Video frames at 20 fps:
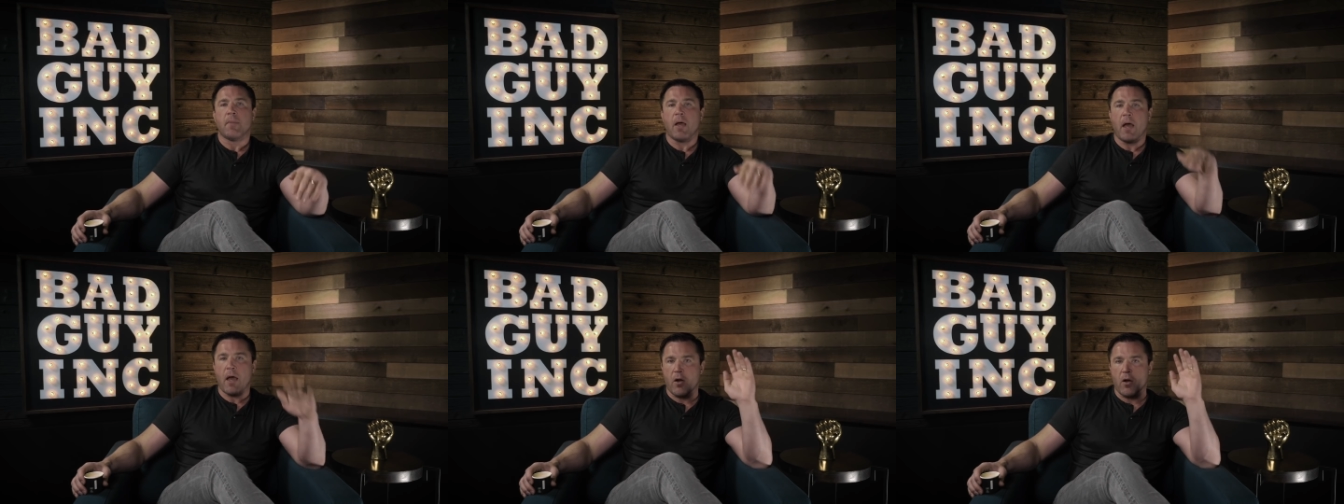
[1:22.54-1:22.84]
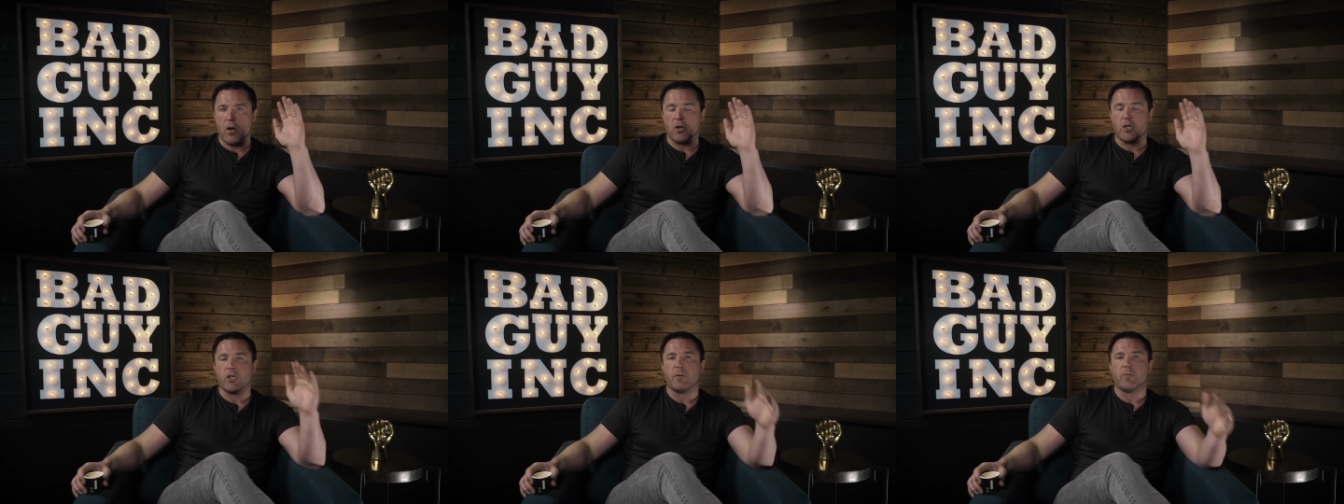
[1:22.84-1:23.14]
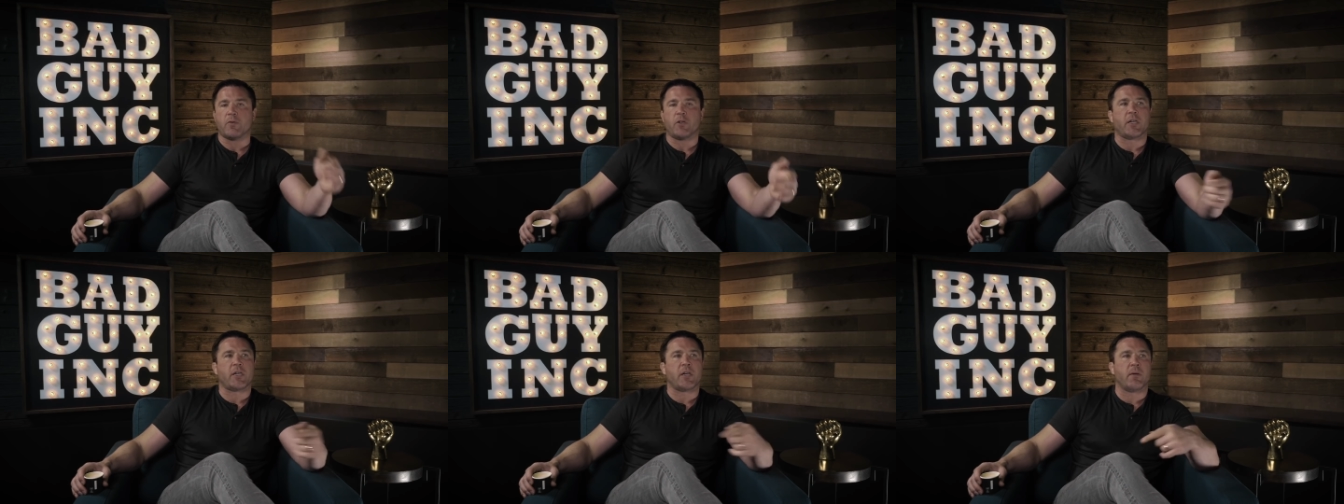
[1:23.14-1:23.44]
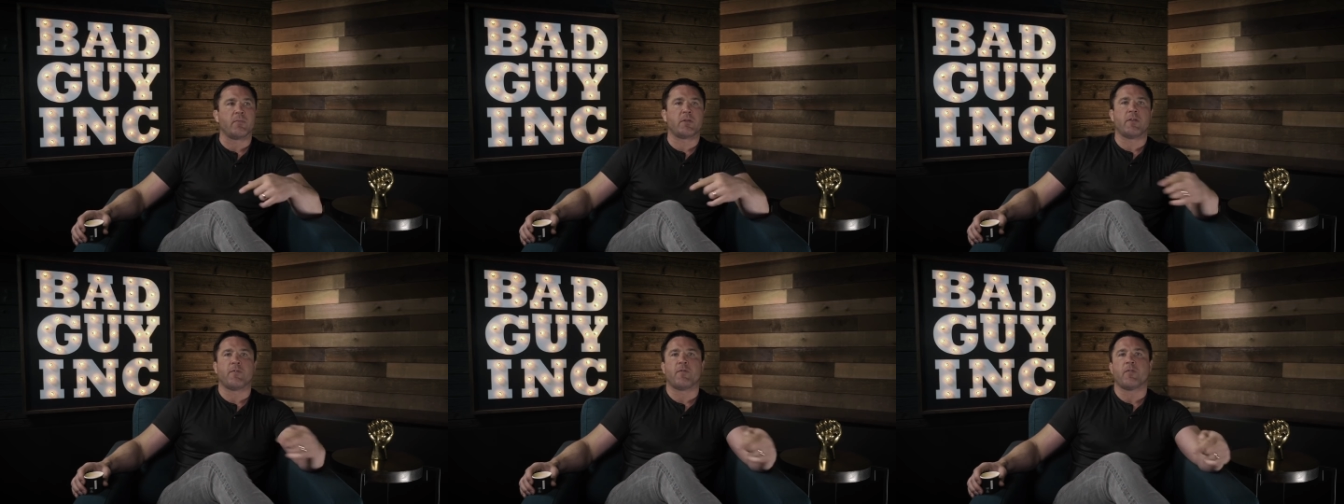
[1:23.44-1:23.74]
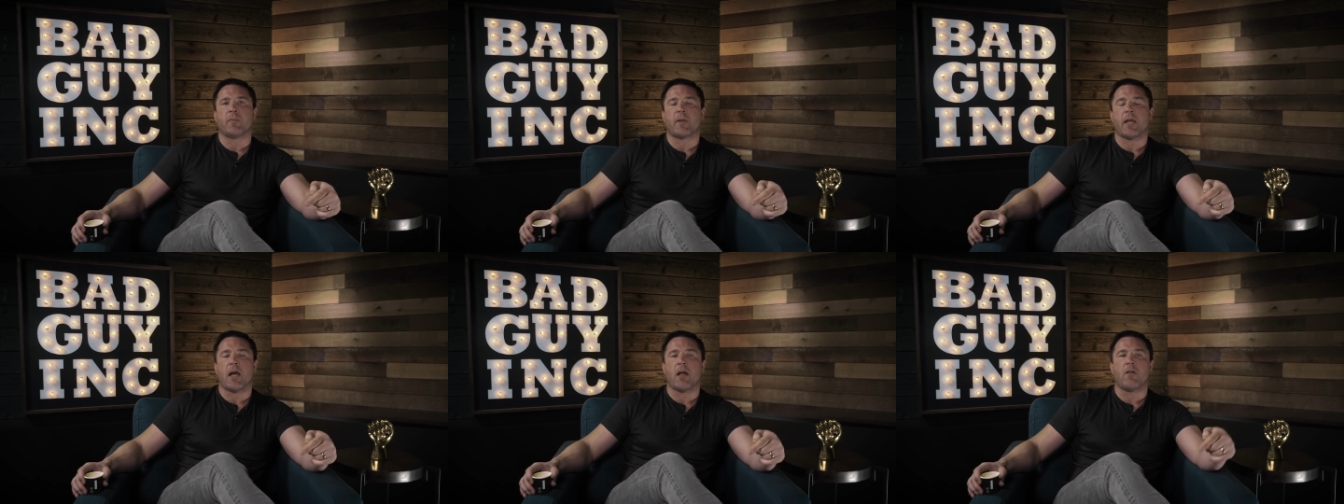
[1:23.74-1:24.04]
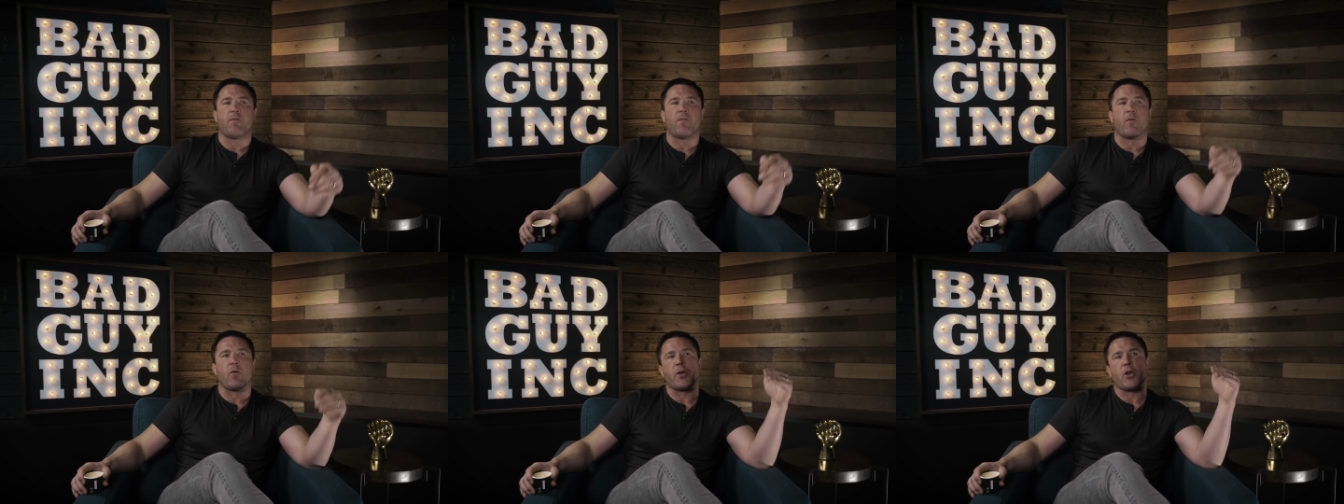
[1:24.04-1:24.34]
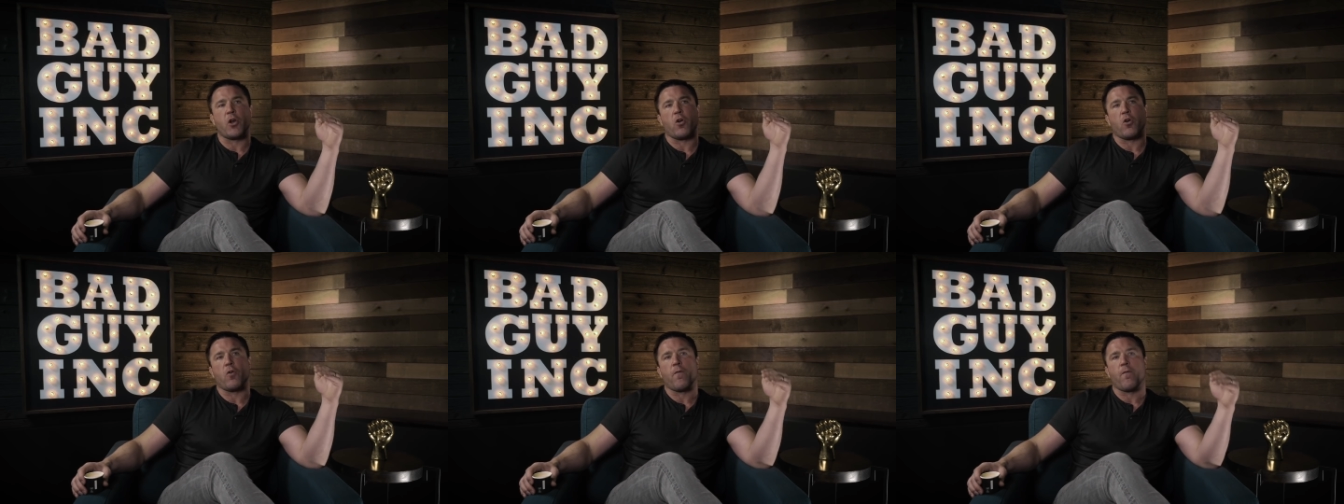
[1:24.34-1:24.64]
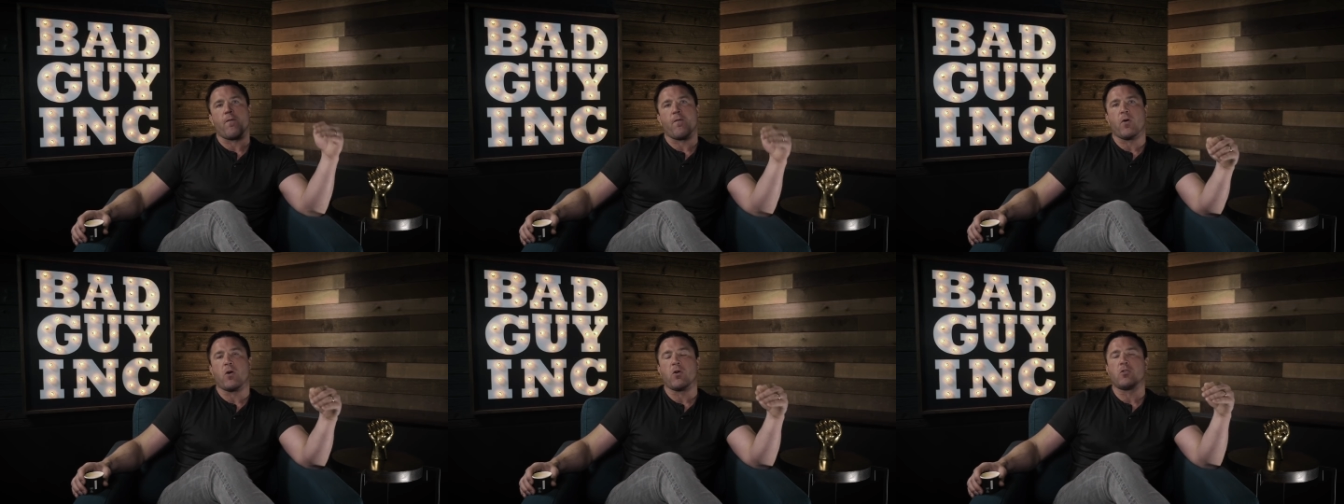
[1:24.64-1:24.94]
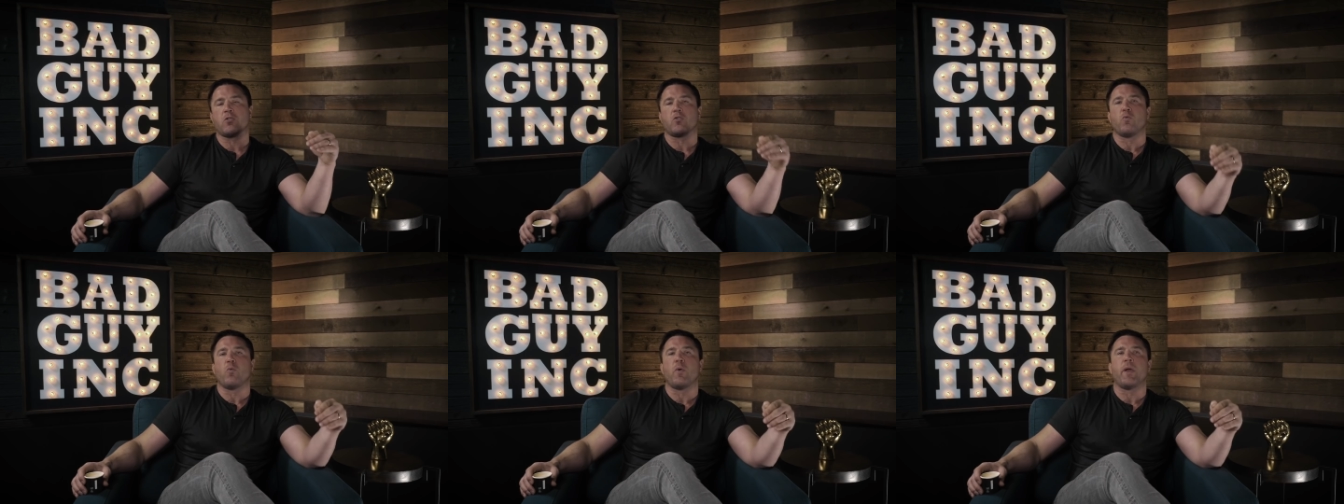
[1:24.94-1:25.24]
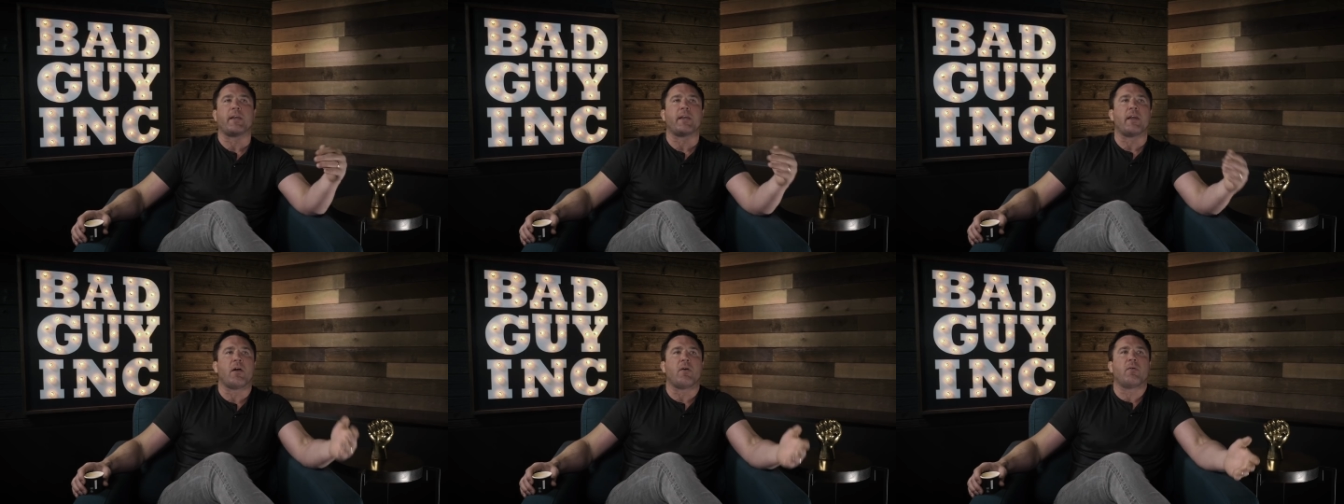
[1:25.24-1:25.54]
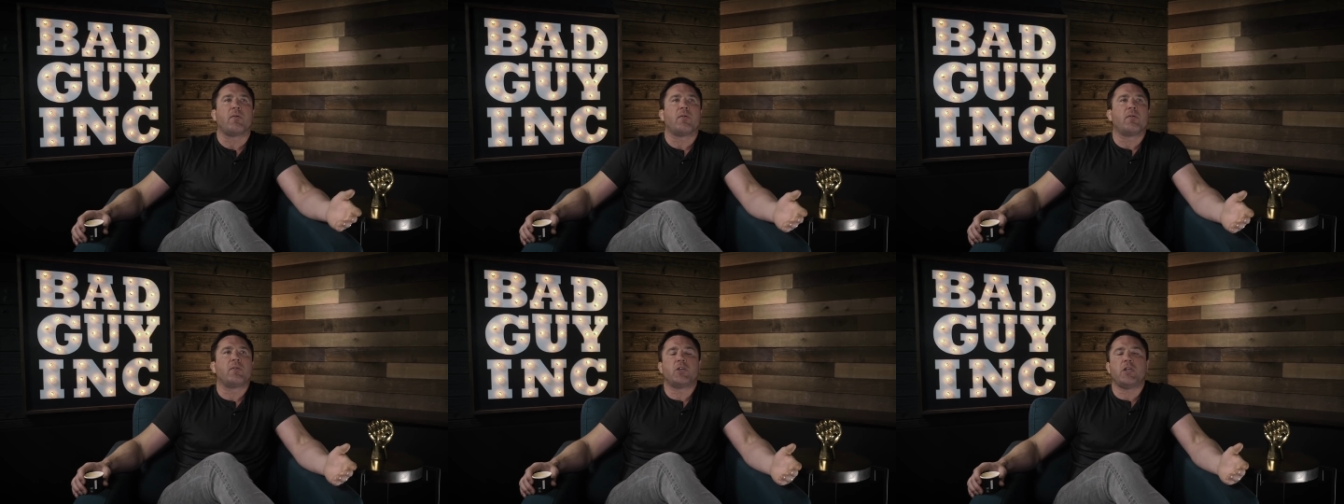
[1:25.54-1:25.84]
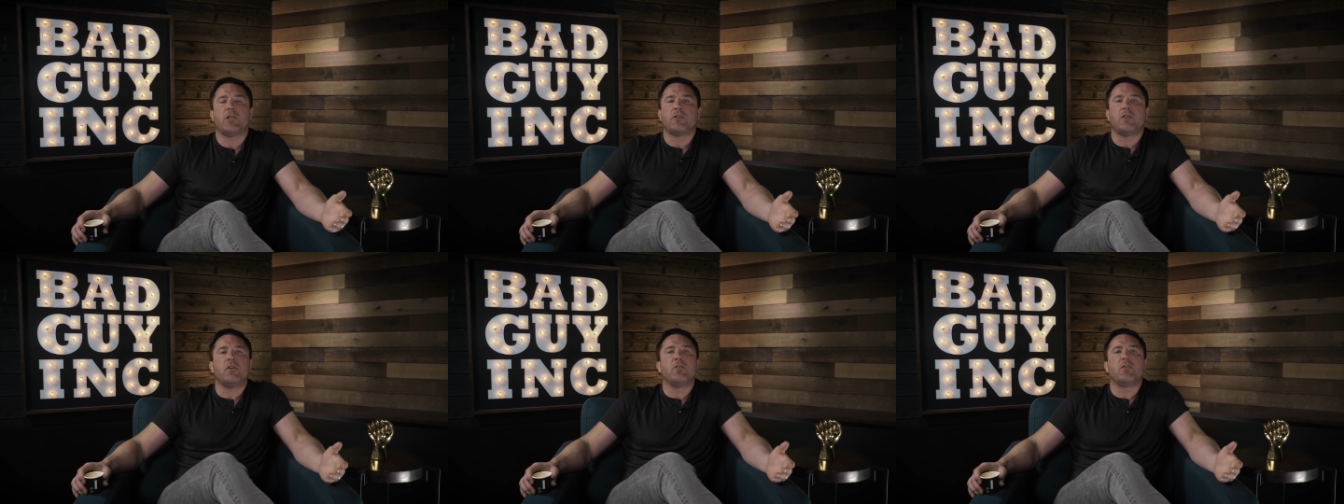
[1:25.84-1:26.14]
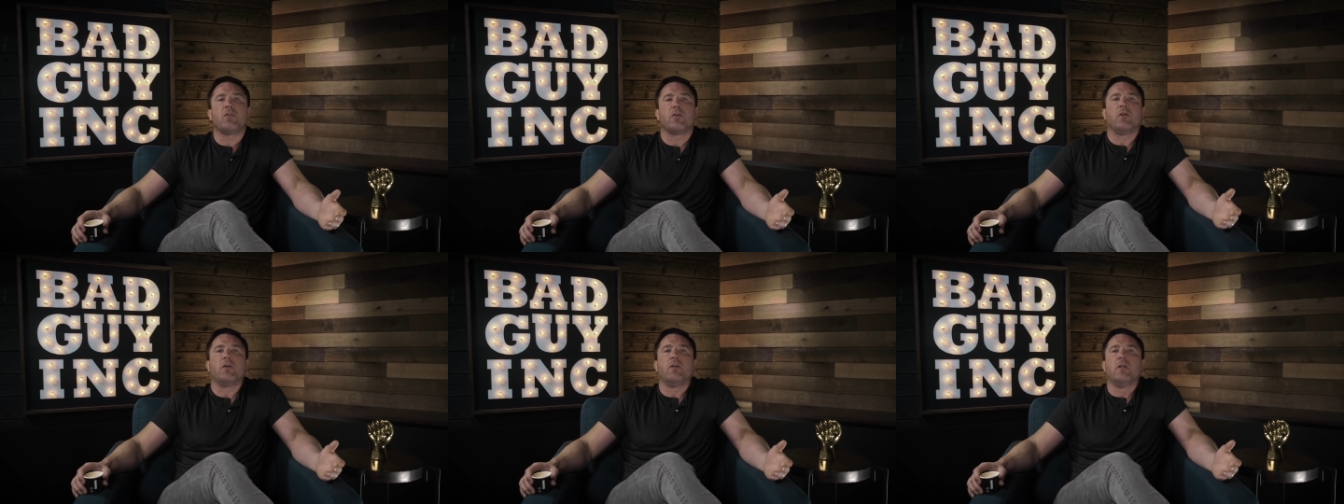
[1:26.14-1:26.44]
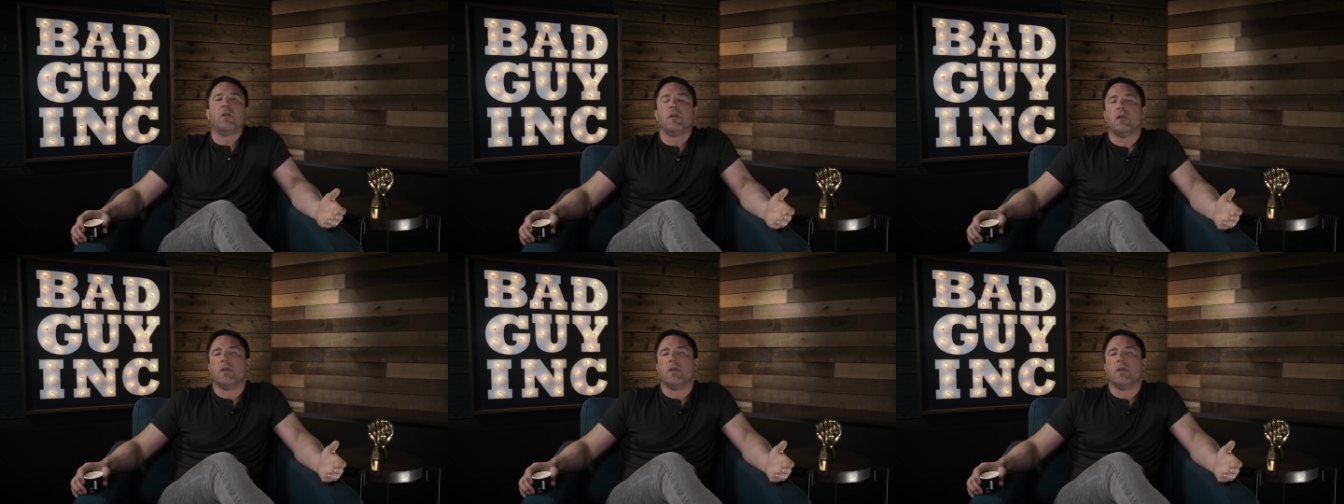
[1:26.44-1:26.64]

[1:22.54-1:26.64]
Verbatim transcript: at our gym, she comes in from California, her first week. Now, she's a new girl.